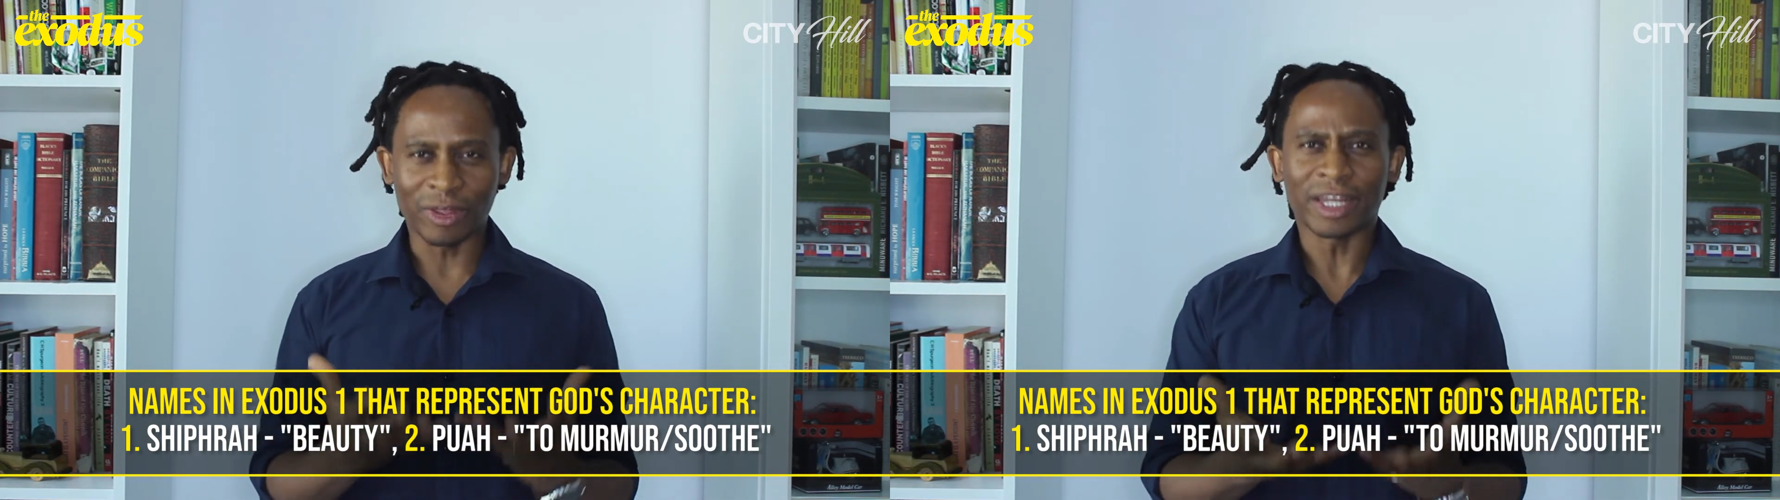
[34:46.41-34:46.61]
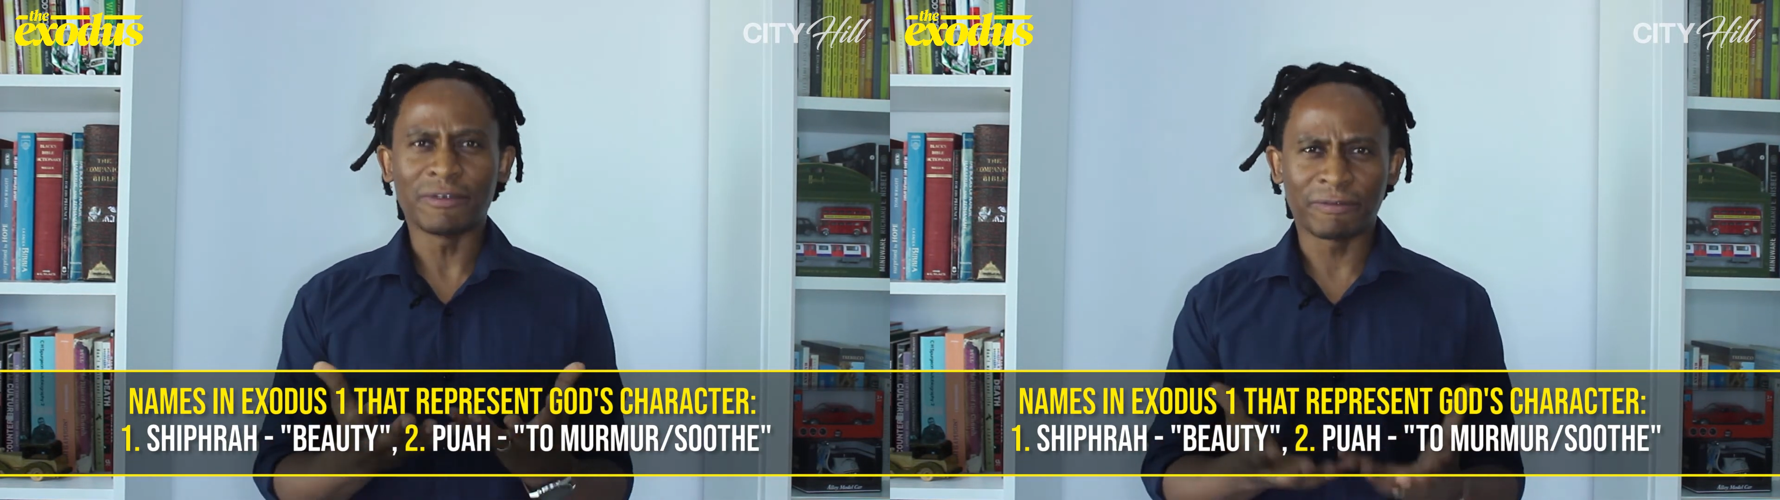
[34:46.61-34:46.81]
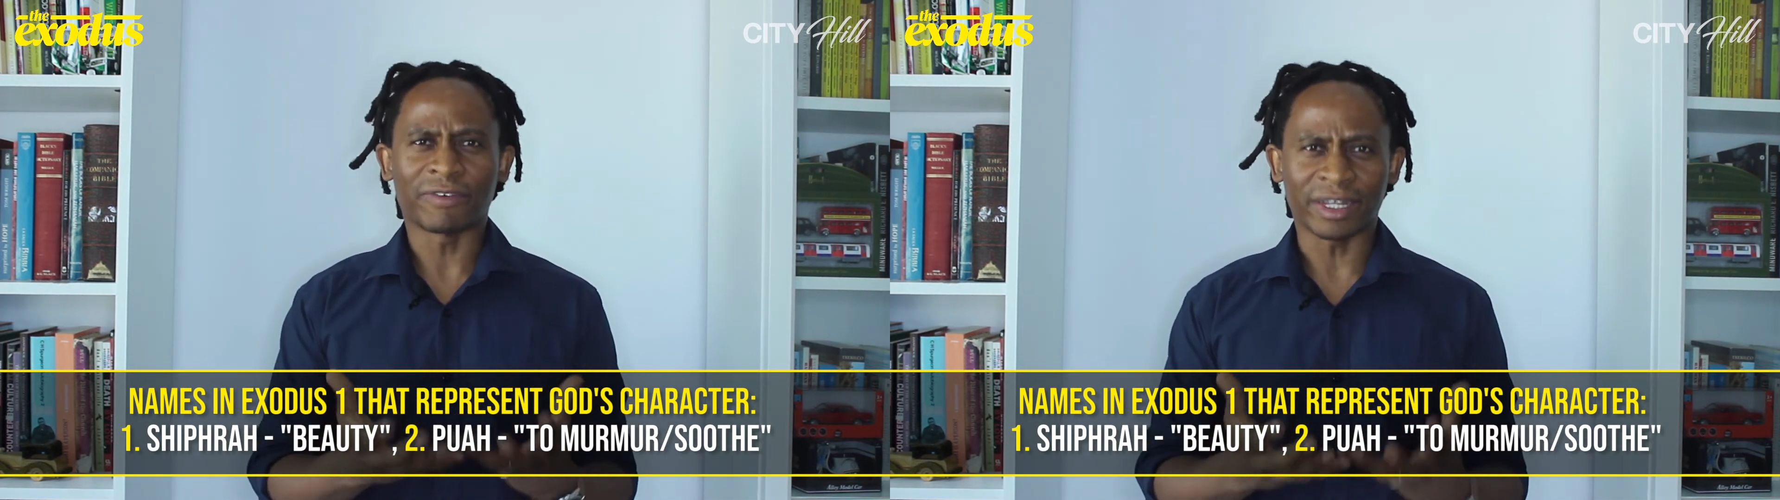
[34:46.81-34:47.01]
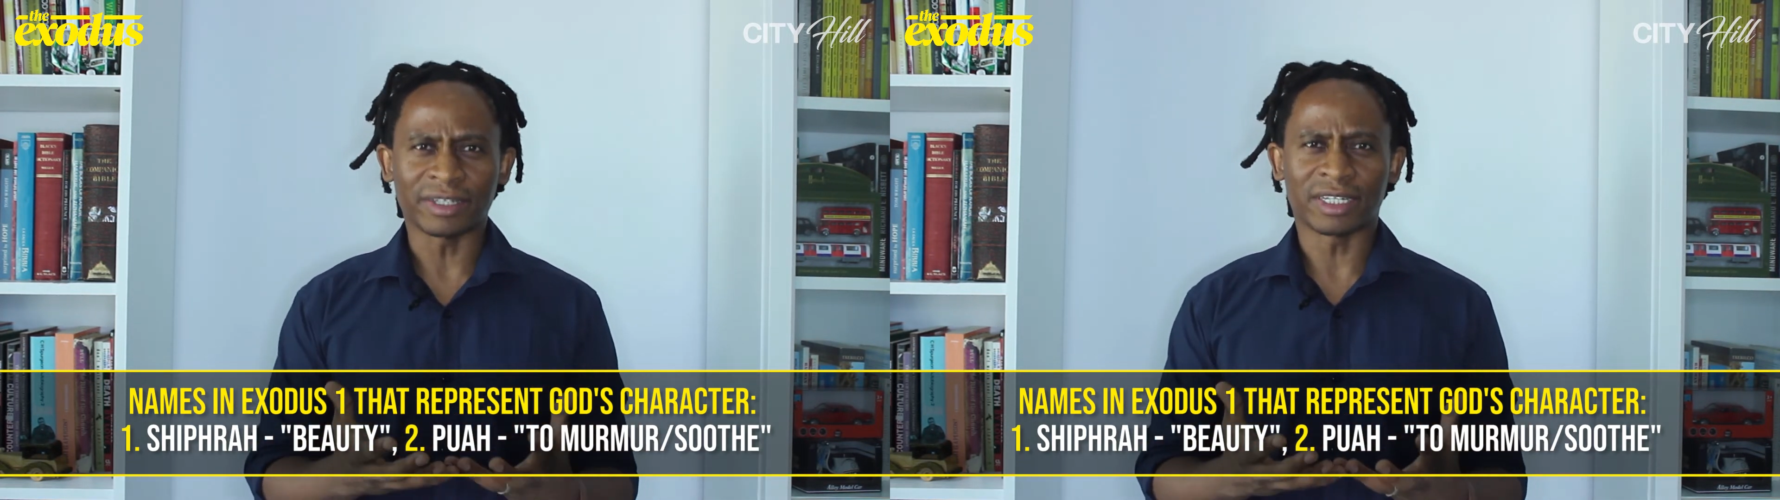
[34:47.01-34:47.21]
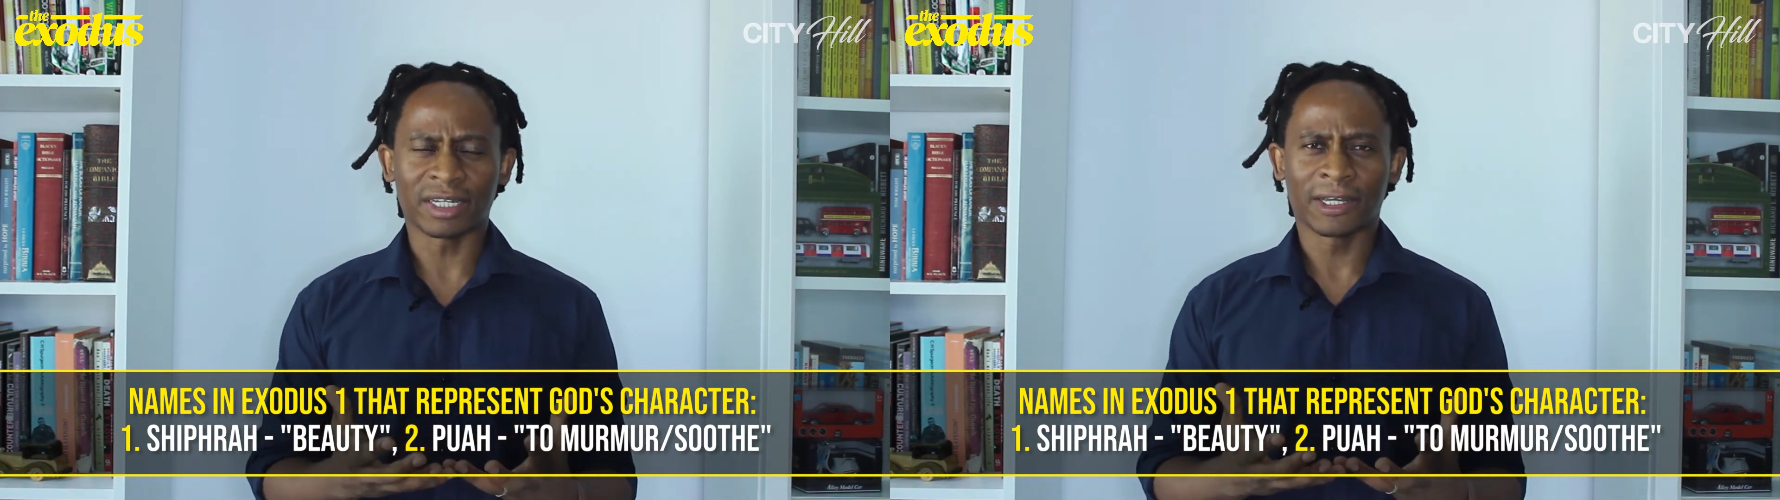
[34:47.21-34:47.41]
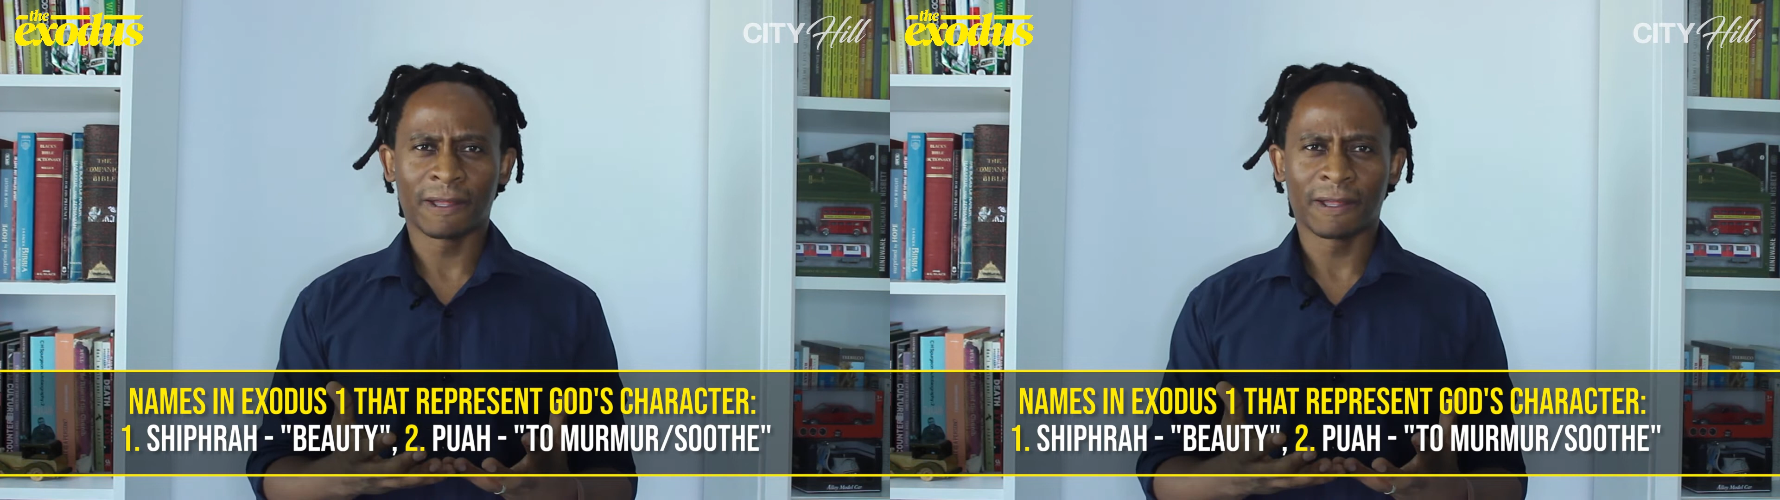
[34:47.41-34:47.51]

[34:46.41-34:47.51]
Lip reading: an infant